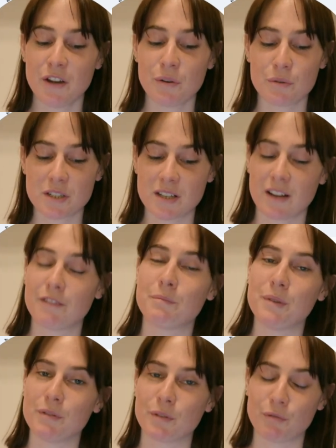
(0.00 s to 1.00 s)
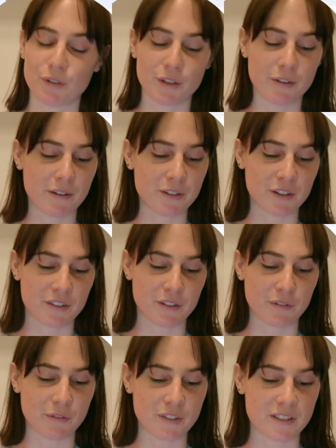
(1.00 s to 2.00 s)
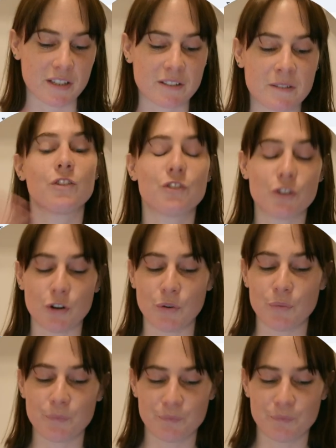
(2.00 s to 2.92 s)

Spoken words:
which left me with $45.50. So,